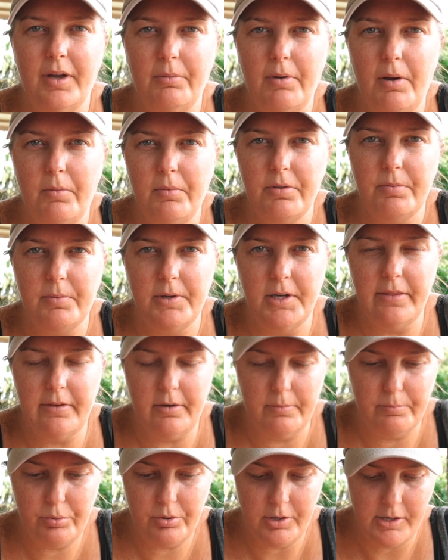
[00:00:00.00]
went with one of
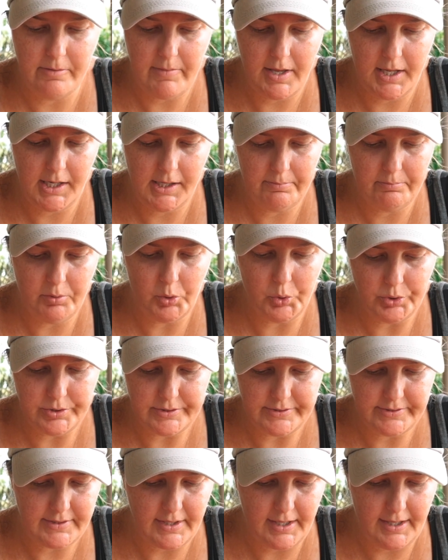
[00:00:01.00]
their pre-made
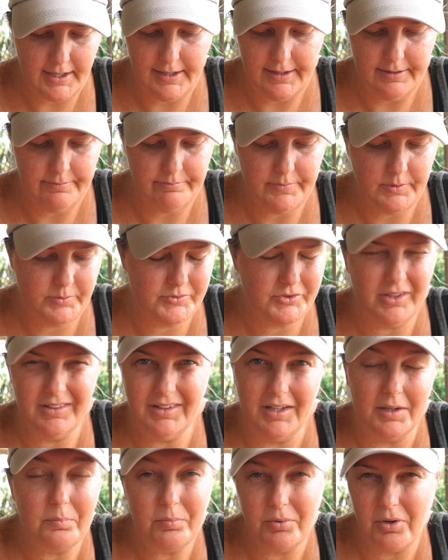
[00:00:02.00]
bowls. It was called
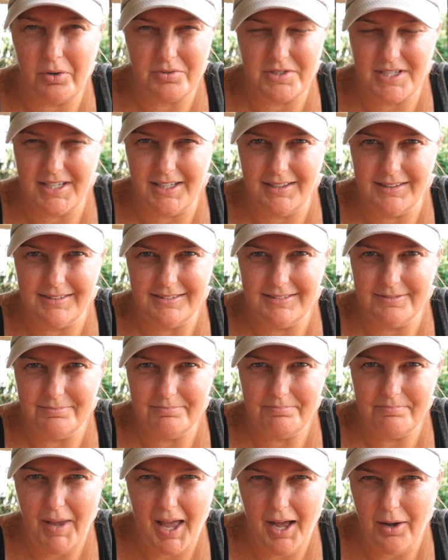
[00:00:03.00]
like protein
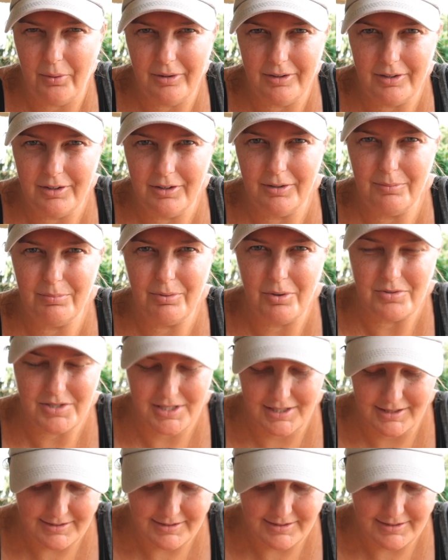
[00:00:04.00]
power, protein